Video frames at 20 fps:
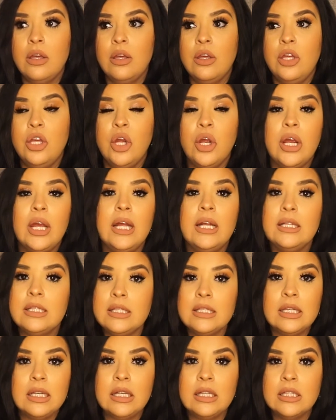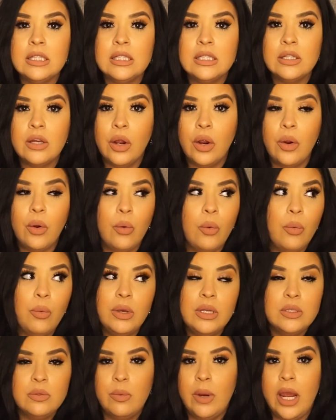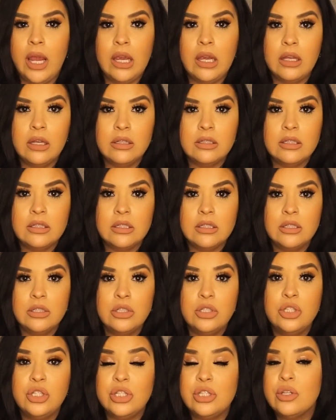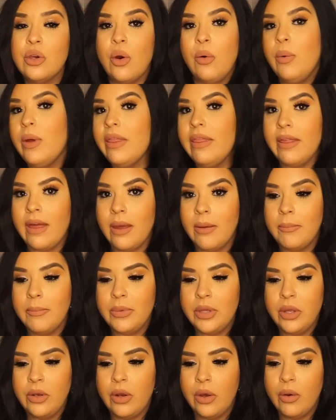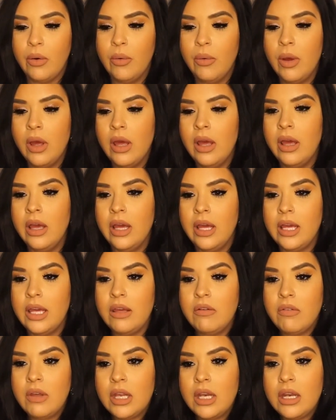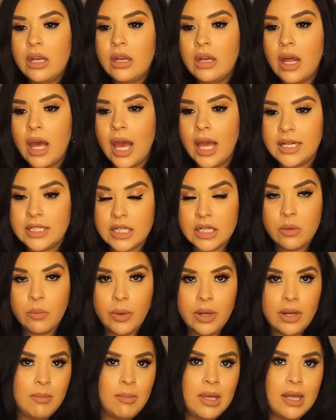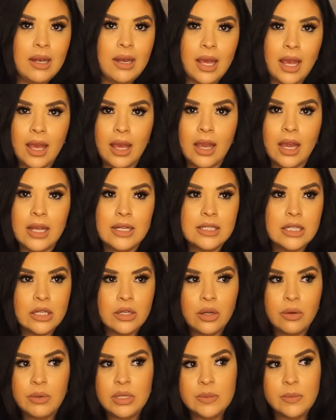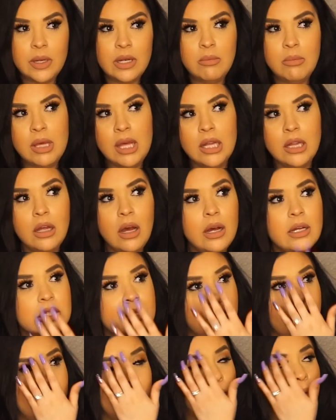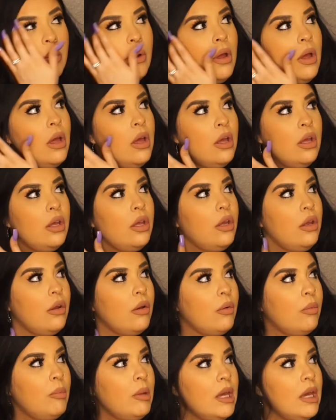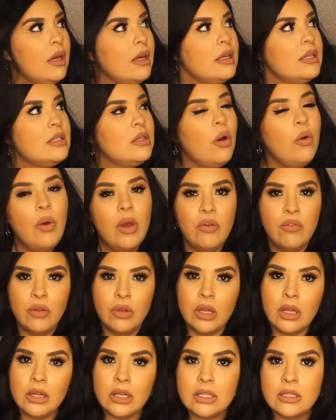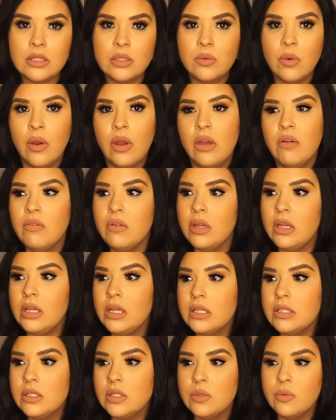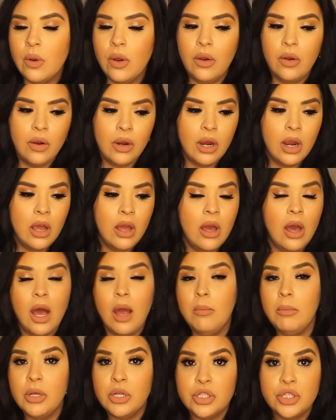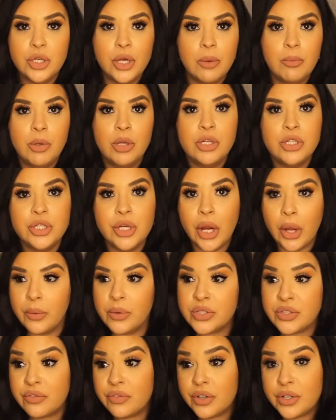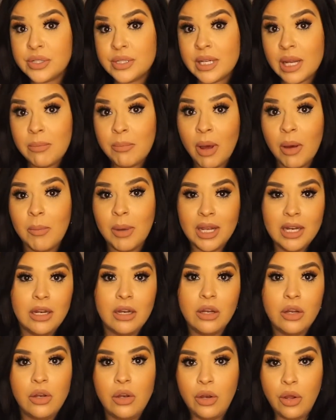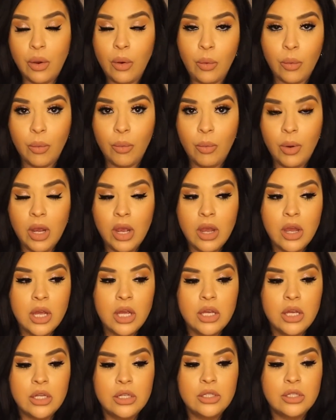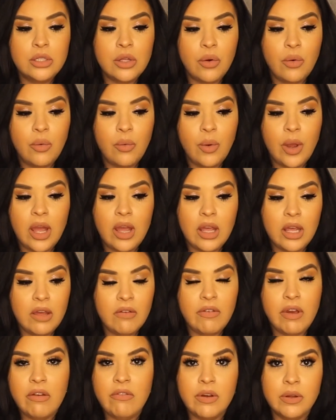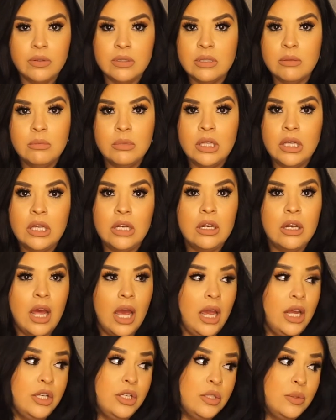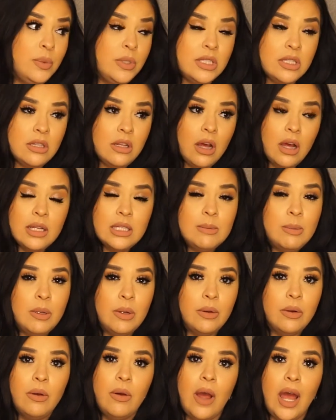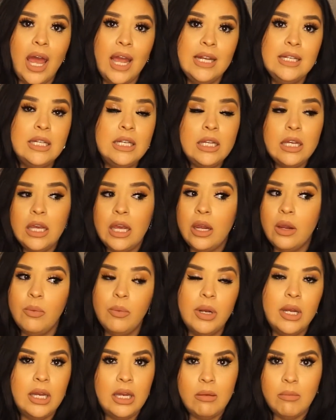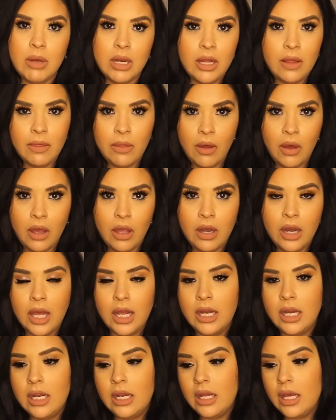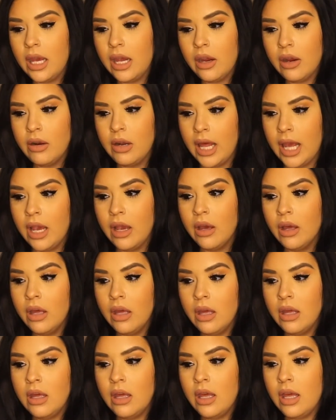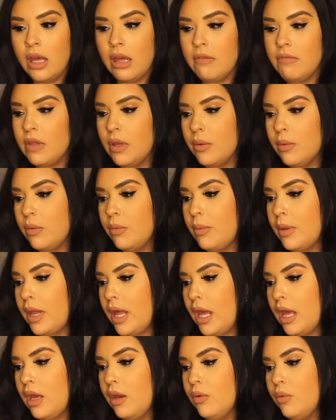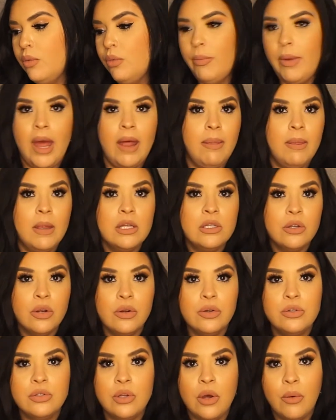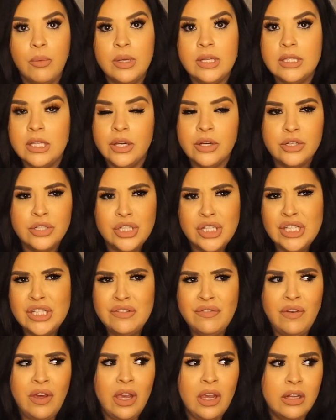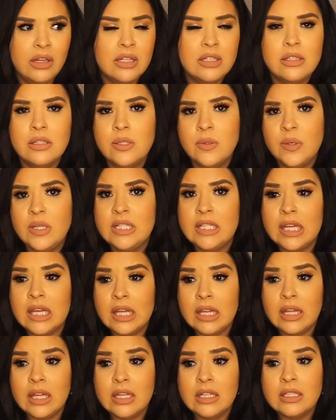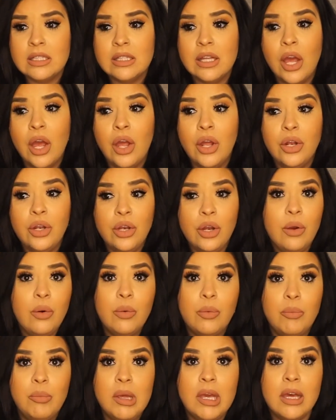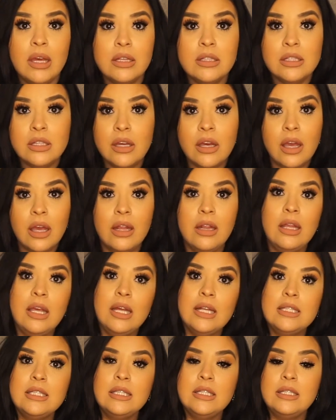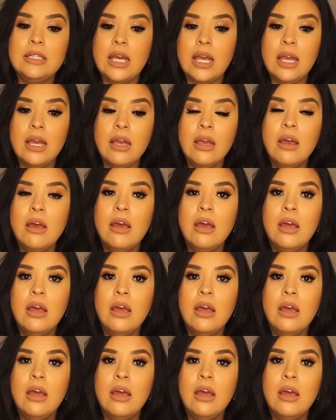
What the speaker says: your instincts are always right. Just go with them, you know. Even I didn't want to be a nag. I didn't always want to be at the hospital, you know, because, oh, I feel like this is wrong, I feel like this is wrong, or I'm not sure. I was a first-time mom. I didn't know. So if I felt something, I just went to the hospital. I didn't care what anybody thought. I didn't care, like, if they were like, oh man, this girl's always here, she's fine, this is ridiculous. No, because look, at the end of the day,